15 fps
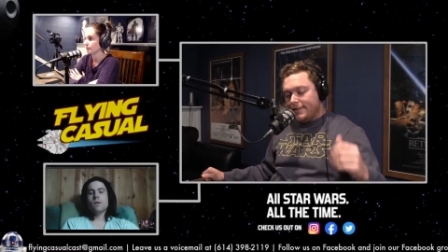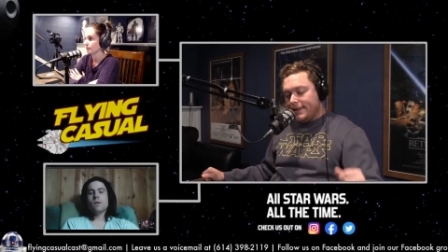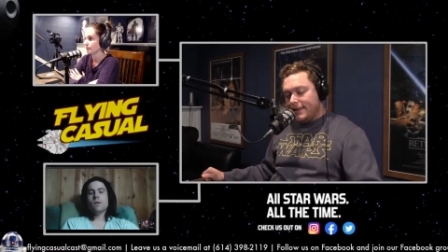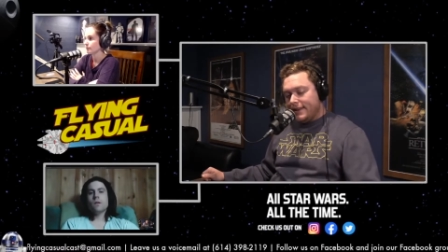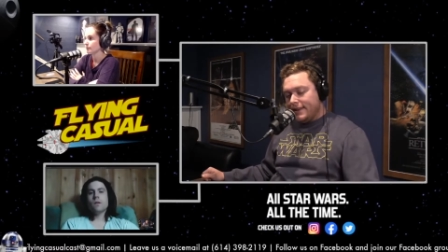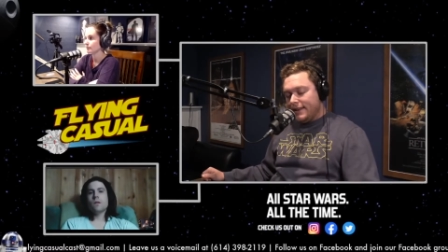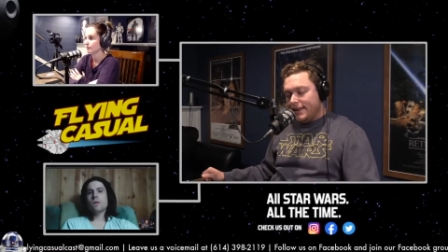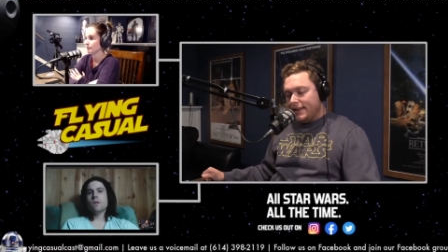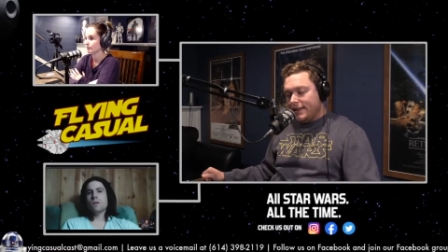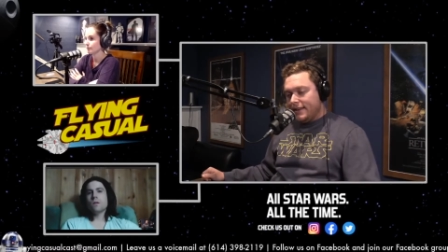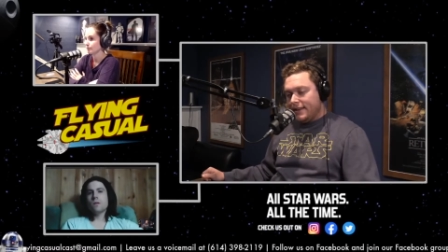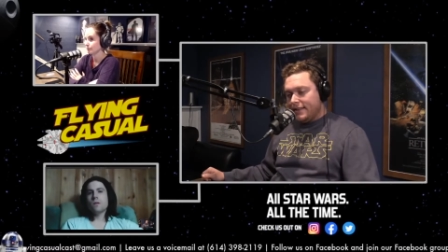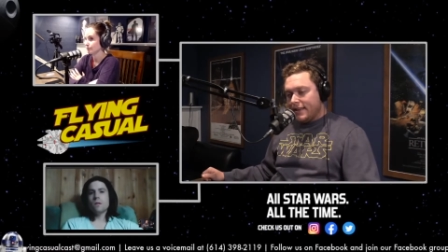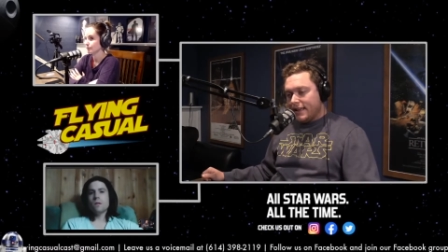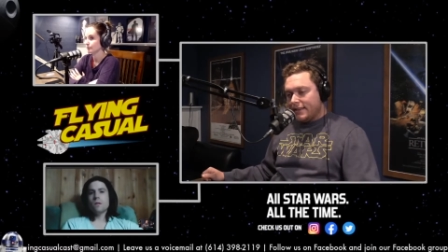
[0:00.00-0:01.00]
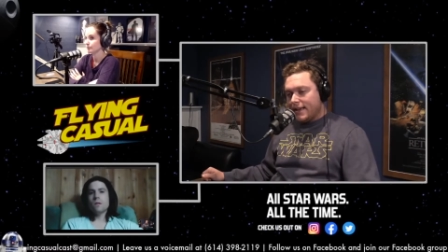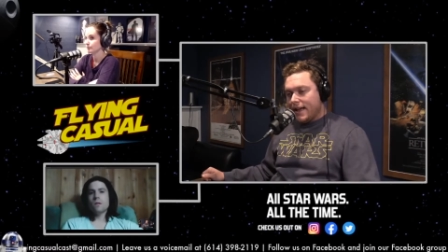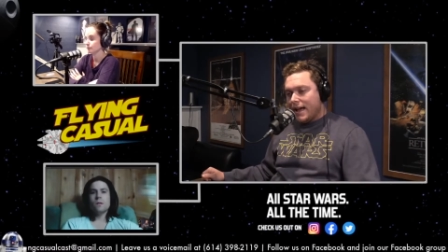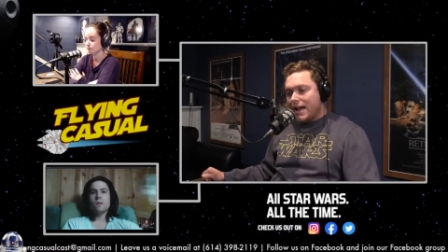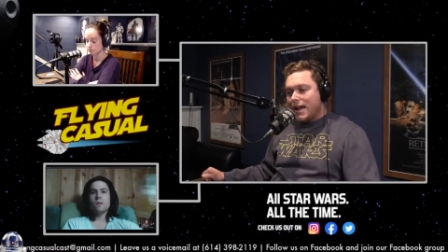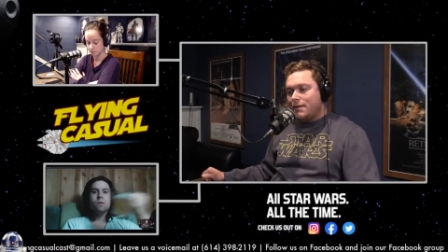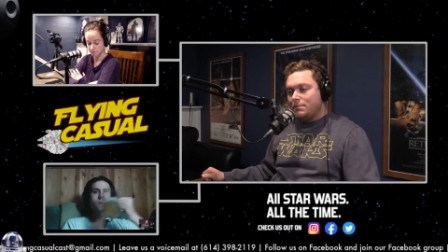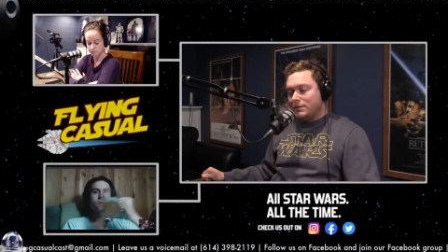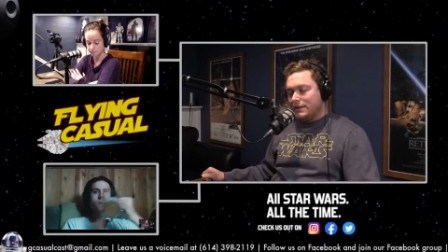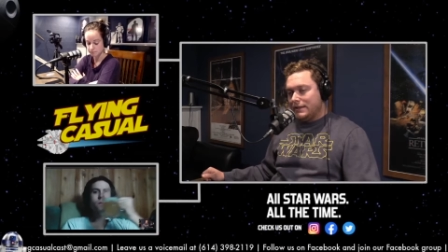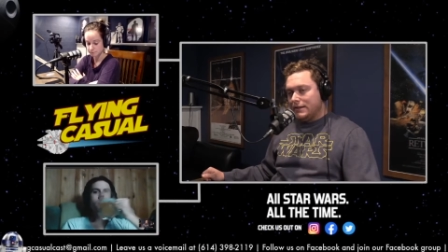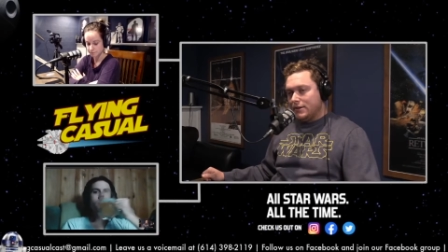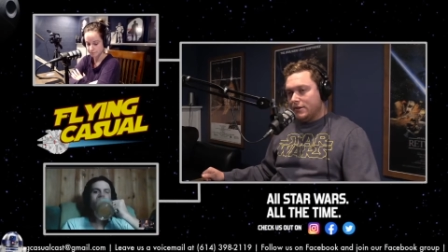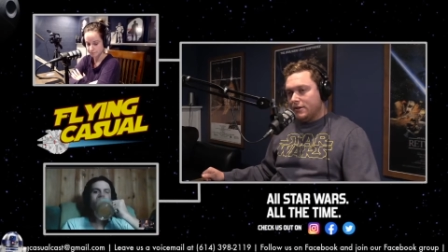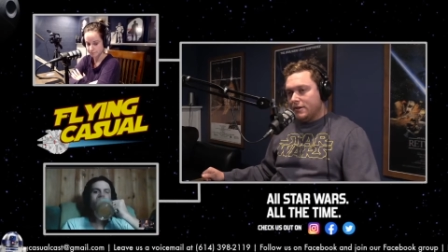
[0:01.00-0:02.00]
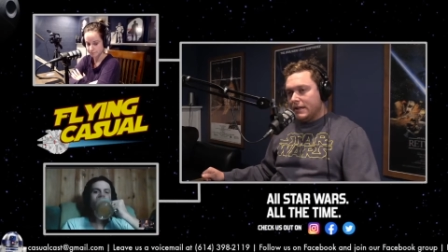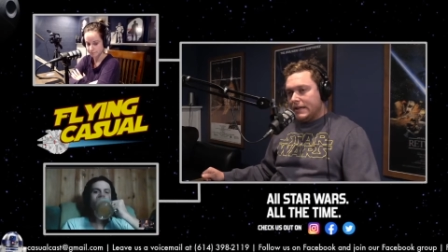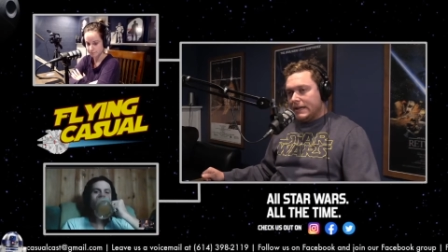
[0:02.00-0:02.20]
then in that top tier,